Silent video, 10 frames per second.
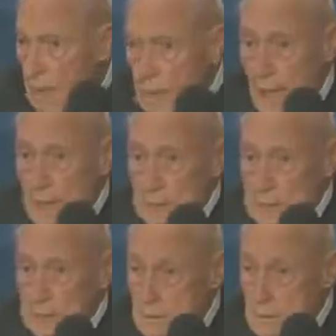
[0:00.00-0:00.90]

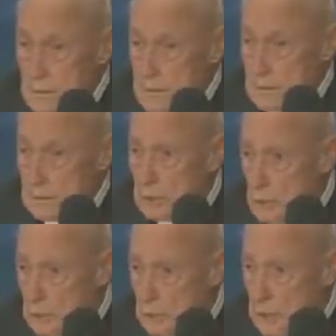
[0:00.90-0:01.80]
Absolutely
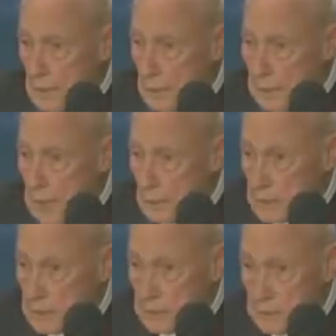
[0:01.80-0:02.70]
no
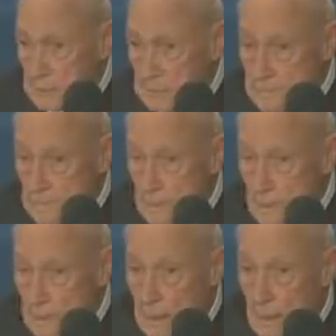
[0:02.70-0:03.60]
acknowledgement.
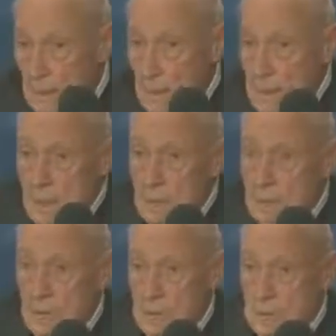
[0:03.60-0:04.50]

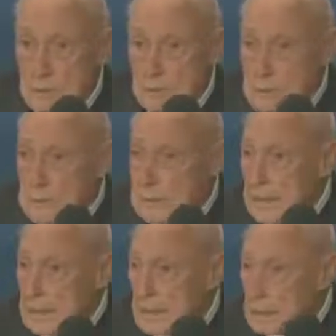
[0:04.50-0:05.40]
So it certainly
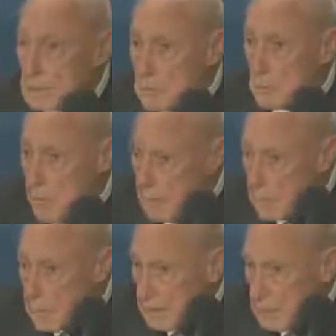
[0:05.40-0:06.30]
tells you where
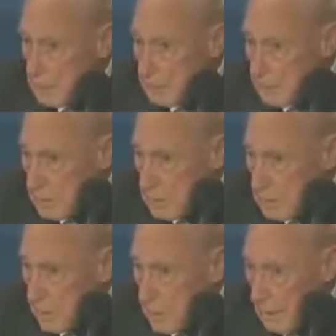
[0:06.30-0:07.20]
their
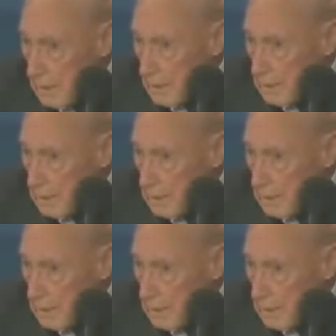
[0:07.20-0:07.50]
sympathies lie.